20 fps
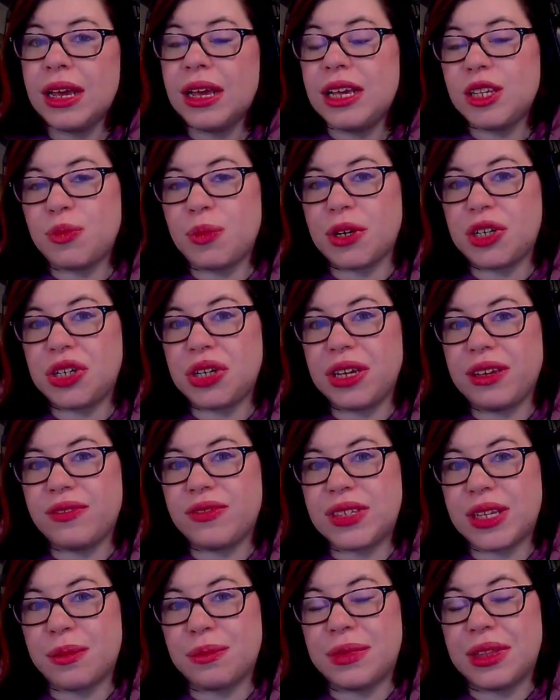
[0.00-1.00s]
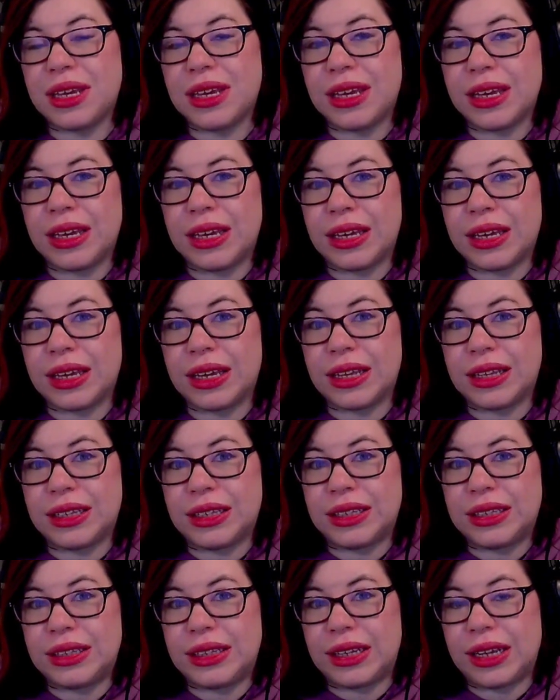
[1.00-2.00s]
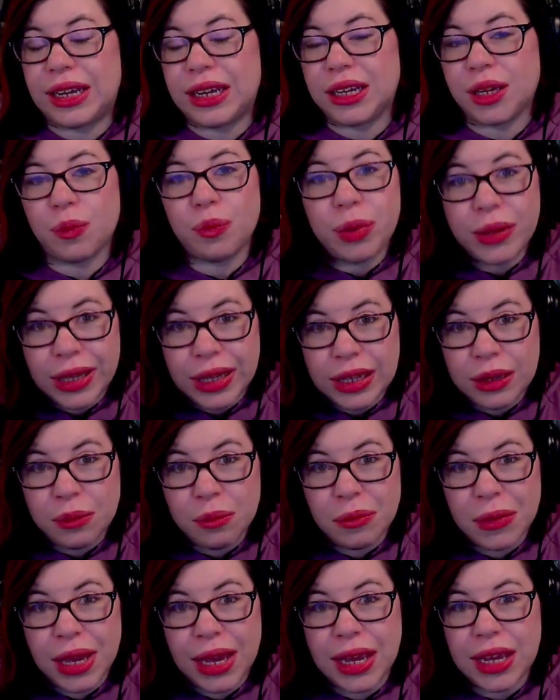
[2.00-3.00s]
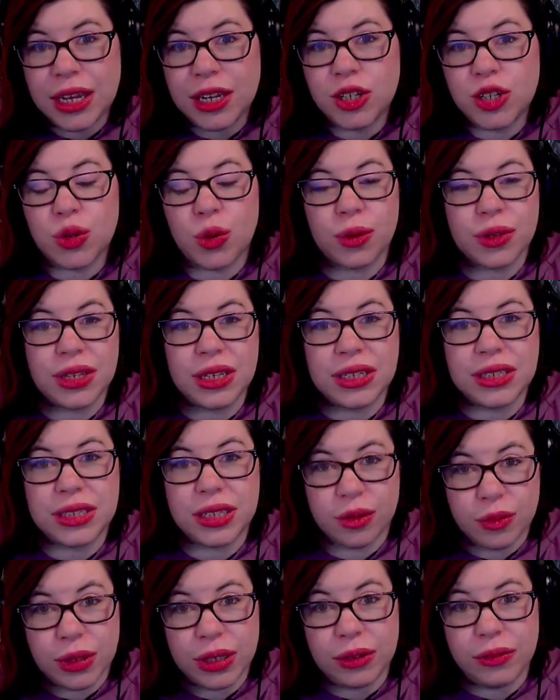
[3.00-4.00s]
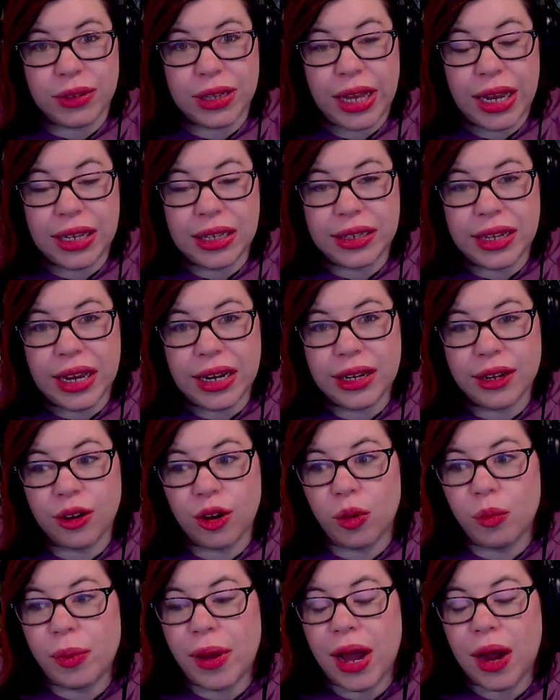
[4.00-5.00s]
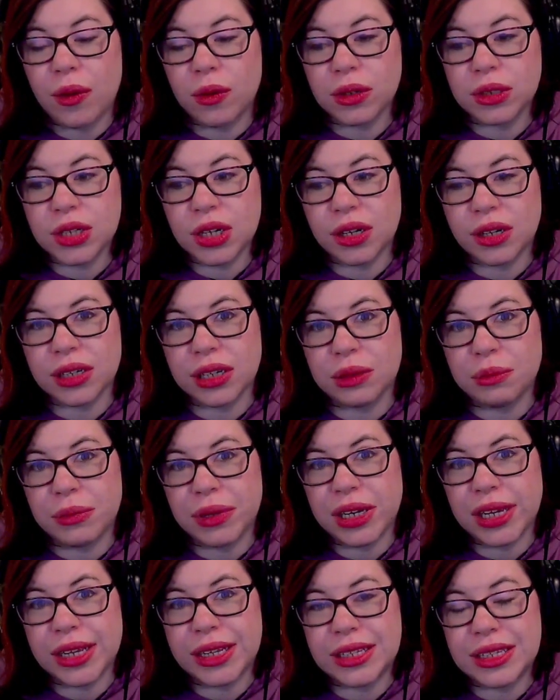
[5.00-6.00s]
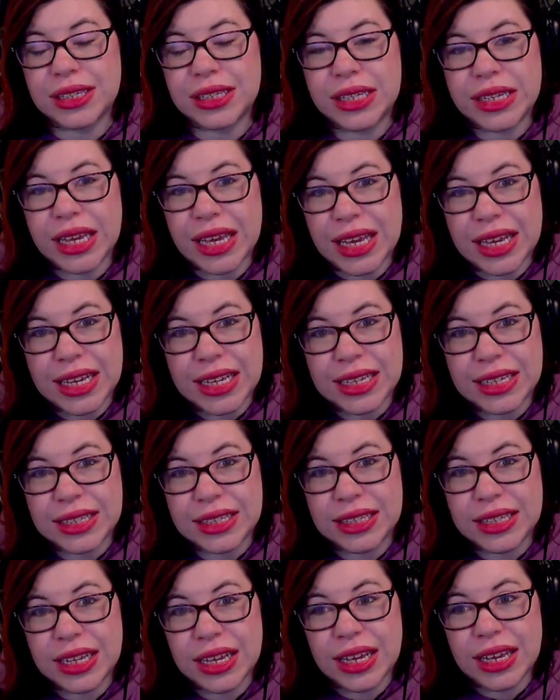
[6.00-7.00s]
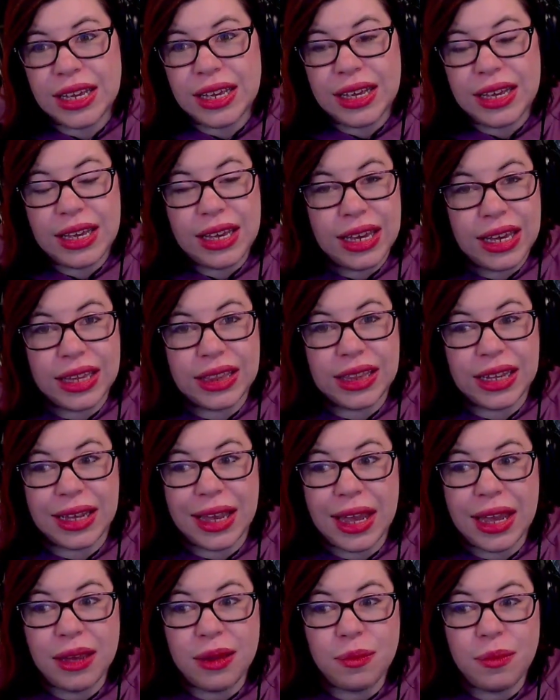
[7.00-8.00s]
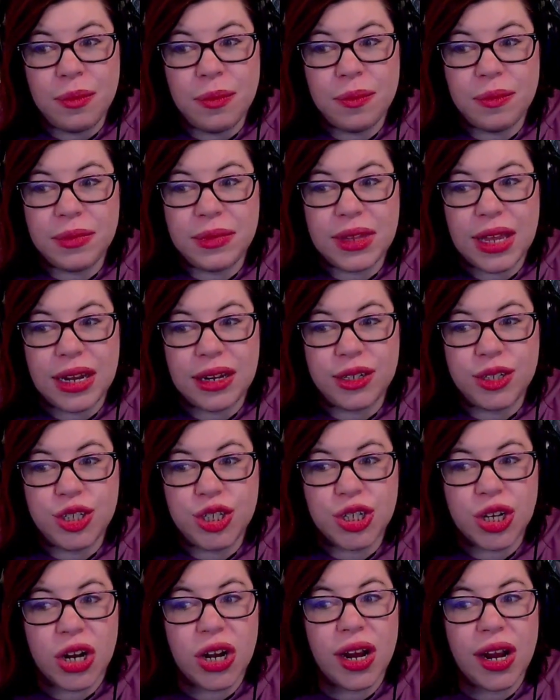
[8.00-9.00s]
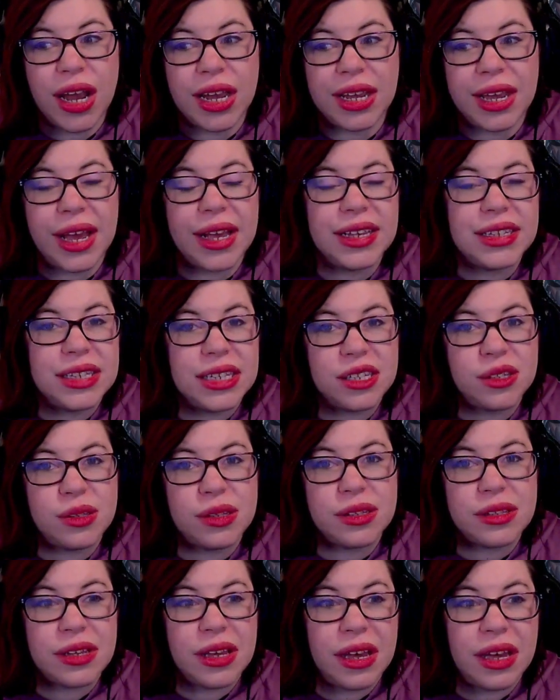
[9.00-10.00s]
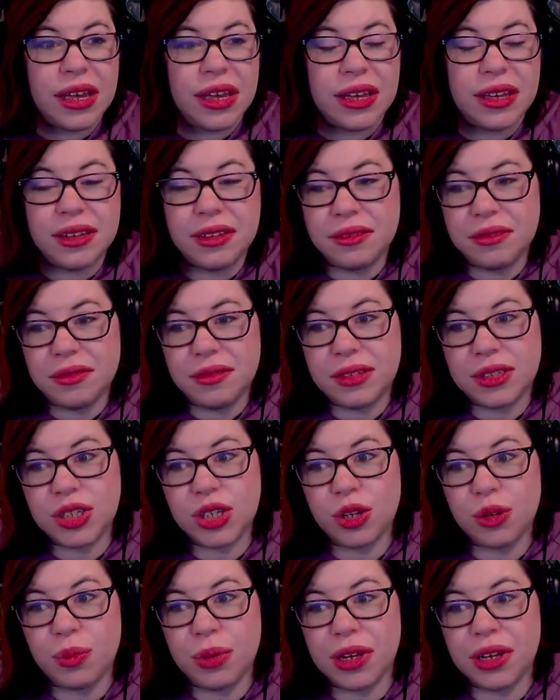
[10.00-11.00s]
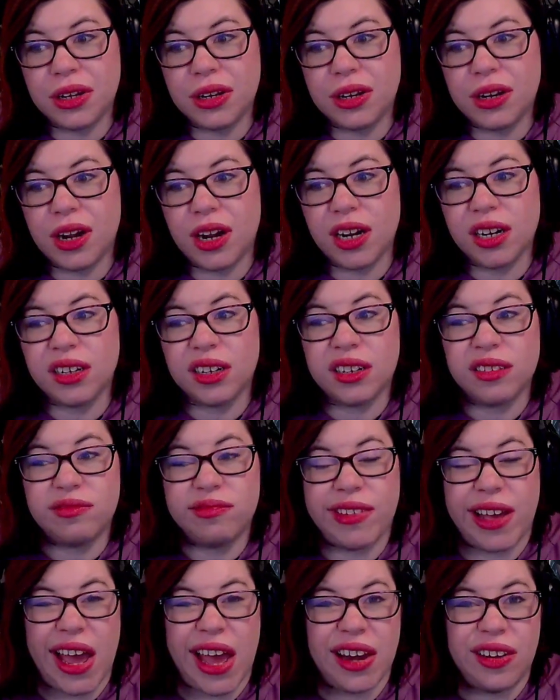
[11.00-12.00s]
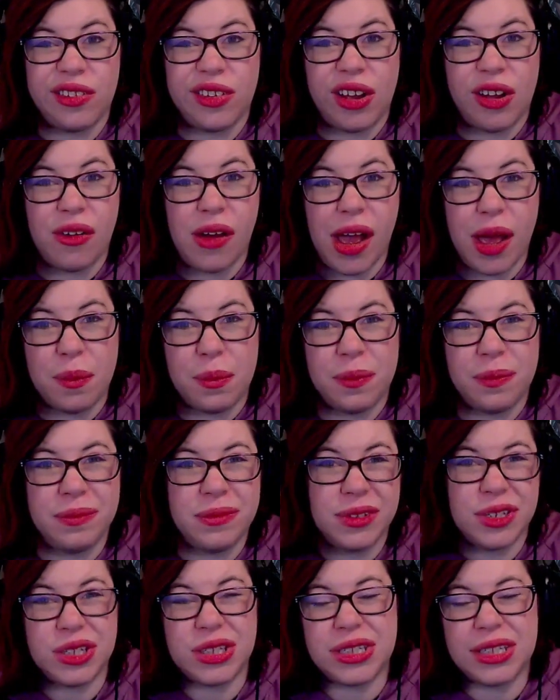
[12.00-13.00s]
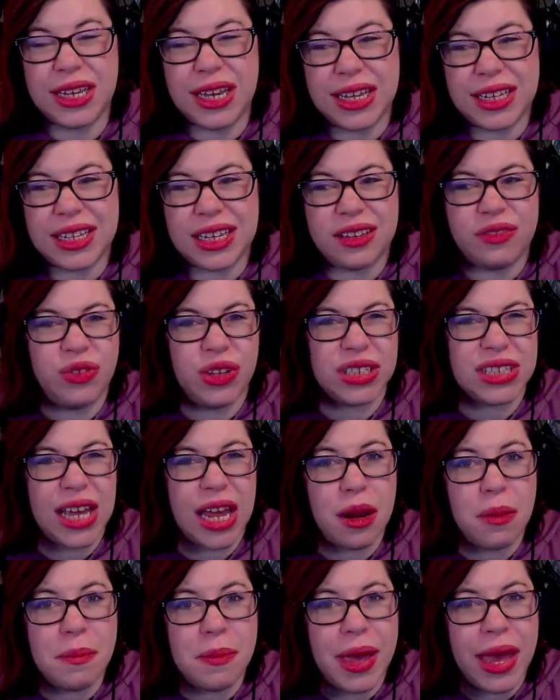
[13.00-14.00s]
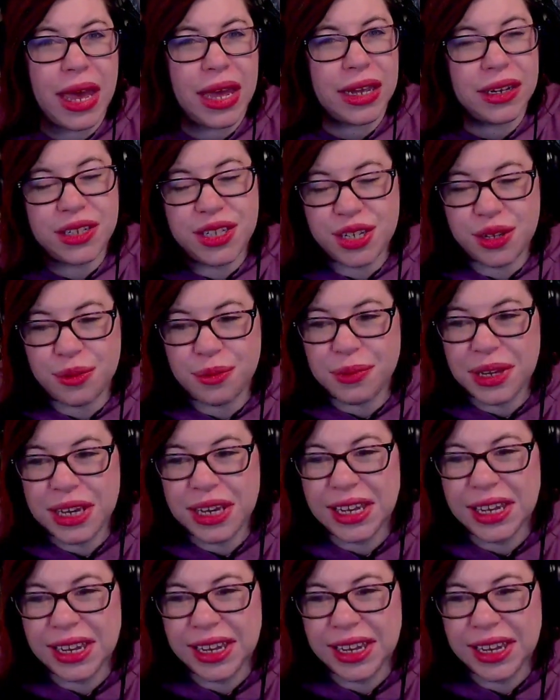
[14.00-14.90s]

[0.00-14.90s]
especially if something like Ping Mage or things that really rely on that hero power targeting minions is in the game, then sure, I guess this uh this could be a good card. I don't know. I'm just it, it feels kind of meh to me.